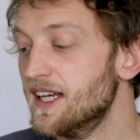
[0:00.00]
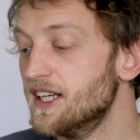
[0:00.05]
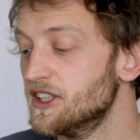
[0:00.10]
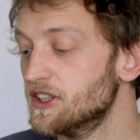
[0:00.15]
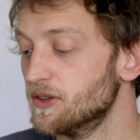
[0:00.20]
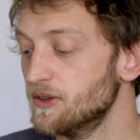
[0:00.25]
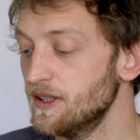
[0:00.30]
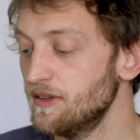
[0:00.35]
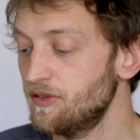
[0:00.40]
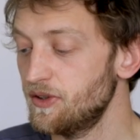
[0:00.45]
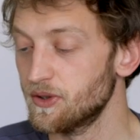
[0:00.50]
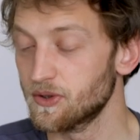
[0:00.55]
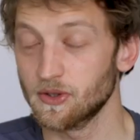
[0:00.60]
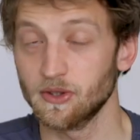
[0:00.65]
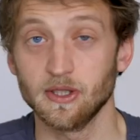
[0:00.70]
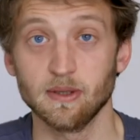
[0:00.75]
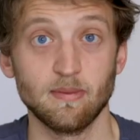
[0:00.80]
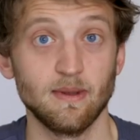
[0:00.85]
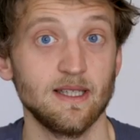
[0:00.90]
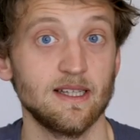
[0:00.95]
So if you're
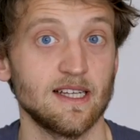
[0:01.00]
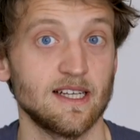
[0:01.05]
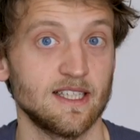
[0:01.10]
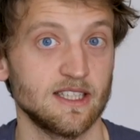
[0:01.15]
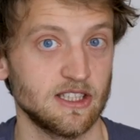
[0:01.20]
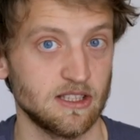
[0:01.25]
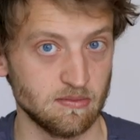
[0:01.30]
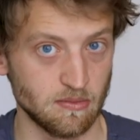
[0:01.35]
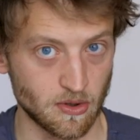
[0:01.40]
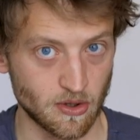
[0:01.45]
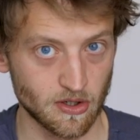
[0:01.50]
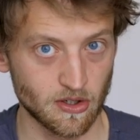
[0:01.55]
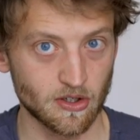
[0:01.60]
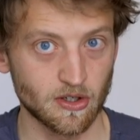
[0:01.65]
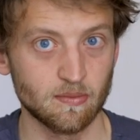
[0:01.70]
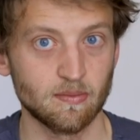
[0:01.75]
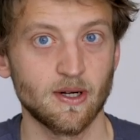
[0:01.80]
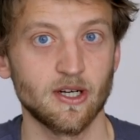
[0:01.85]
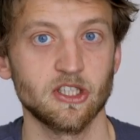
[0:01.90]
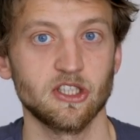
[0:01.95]
on a bit a
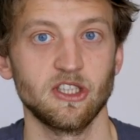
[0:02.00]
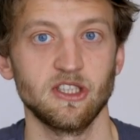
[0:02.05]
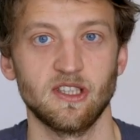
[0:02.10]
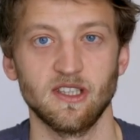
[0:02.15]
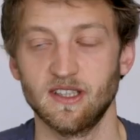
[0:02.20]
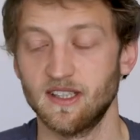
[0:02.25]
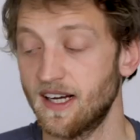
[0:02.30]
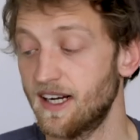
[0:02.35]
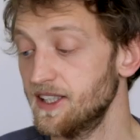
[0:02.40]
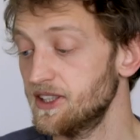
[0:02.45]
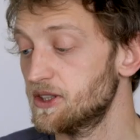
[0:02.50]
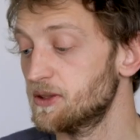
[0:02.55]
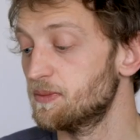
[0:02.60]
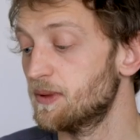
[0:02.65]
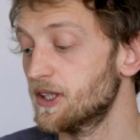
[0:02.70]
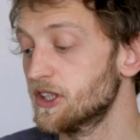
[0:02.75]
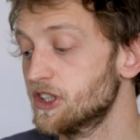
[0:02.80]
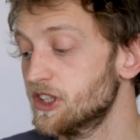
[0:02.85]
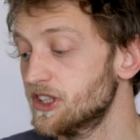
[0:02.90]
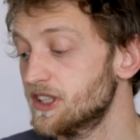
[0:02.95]
smaller budget, a tighter
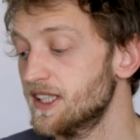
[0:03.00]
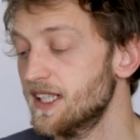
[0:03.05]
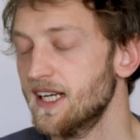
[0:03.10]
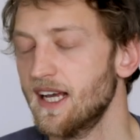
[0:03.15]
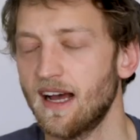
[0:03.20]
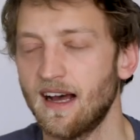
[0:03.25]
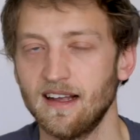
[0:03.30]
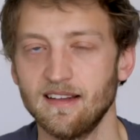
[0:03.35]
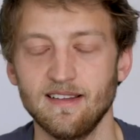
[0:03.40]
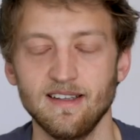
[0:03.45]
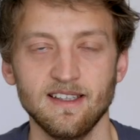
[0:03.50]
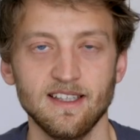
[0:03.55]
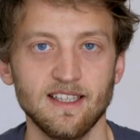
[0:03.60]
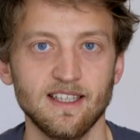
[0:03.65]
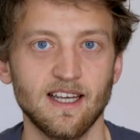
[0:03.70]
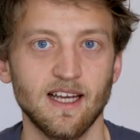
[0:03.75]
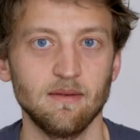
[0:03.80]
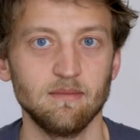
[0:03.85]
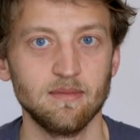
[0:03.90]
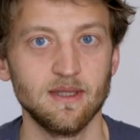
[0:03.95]
budget, I think it
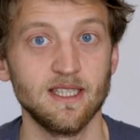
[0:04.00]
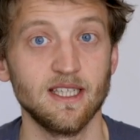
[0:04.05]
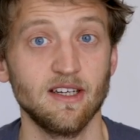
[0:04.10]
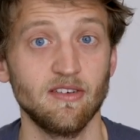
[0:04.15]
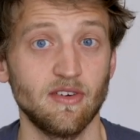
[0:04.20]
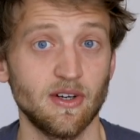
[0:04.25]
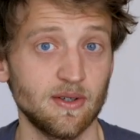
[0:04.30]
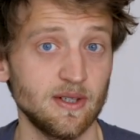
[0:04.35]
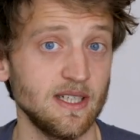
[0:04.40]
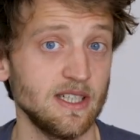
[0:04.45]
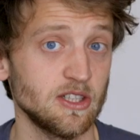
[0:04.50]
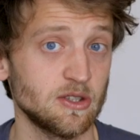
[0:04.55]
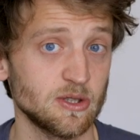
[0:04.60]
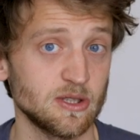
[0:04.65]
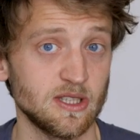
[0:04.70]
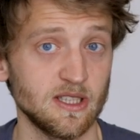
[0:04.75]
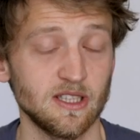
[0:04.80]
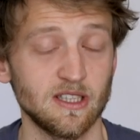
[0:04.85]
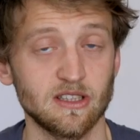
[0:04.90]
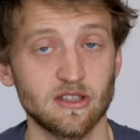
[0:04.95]
can be a very
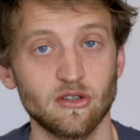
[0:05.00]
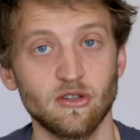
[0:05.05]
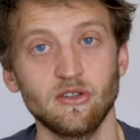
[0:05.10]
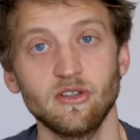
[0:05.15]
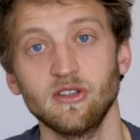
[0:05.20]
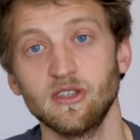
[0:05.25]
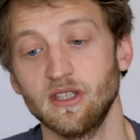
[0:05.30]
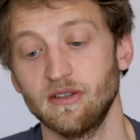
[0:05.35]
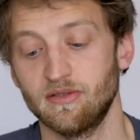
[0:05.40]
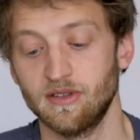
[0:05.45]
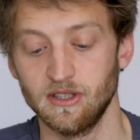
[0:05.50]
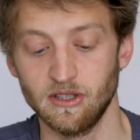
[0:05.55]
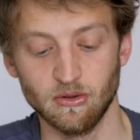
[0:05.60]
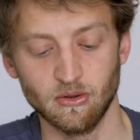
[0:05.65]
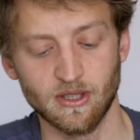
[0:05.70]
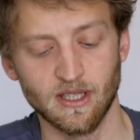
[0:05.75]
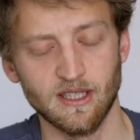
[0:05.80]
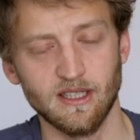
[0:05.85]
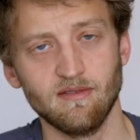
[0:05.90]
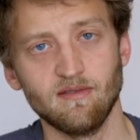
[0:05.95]
interesting alternative, and you
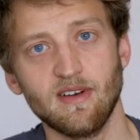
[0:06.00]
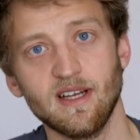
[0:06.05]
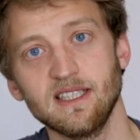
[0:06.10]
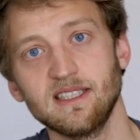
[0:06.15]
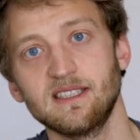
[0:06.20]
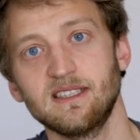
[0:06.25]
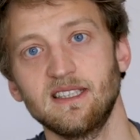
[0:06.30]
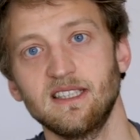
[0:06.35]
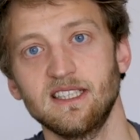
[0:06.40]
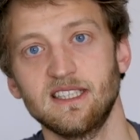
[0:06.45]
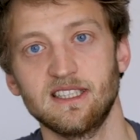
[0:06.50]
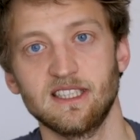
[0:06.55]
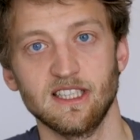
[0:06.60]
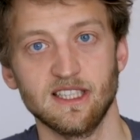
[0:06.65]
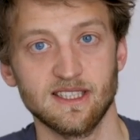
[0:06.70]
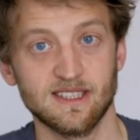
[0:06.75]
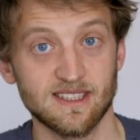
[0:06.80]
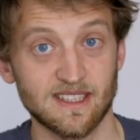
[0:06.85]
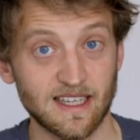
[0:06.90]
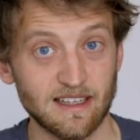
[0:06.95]
can invest this
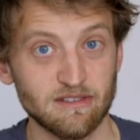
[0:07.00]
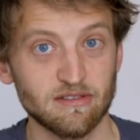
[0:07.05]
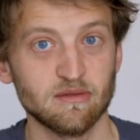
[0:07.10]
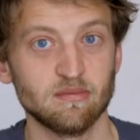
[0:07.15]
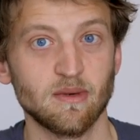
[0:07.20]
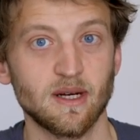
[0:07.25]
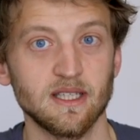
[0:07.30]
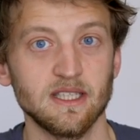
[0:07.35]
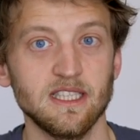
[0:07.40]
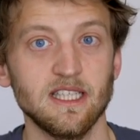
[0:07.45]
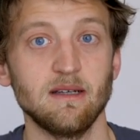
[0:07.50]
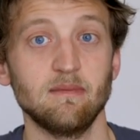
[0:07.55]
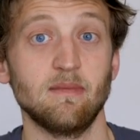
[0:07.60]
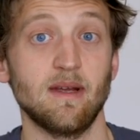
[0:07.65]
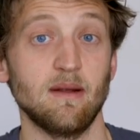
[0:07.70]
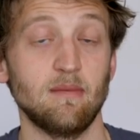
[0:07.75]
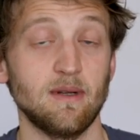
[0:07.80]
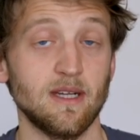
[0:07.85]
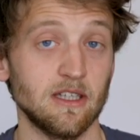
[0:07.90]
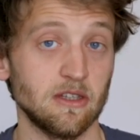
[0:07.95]
saved money in
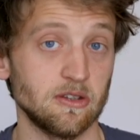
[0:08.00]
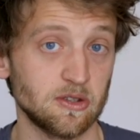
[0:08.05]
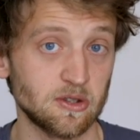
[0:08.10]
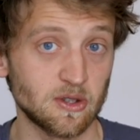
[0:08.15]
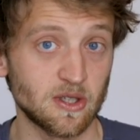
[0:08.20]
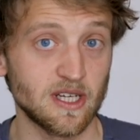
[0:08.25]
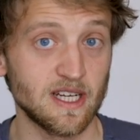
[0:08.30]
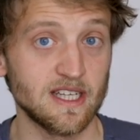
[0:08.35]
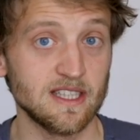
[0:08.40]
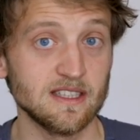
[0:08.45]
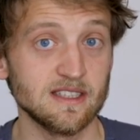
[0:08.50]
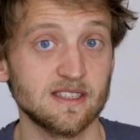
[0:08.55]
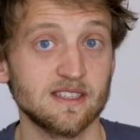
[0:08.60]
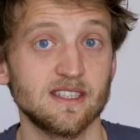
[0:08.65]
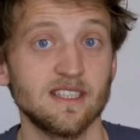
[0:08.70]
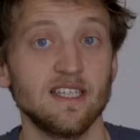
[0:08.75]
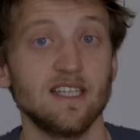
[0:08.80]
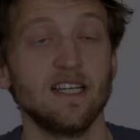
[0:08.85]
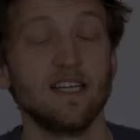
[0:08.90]
maybe another lens,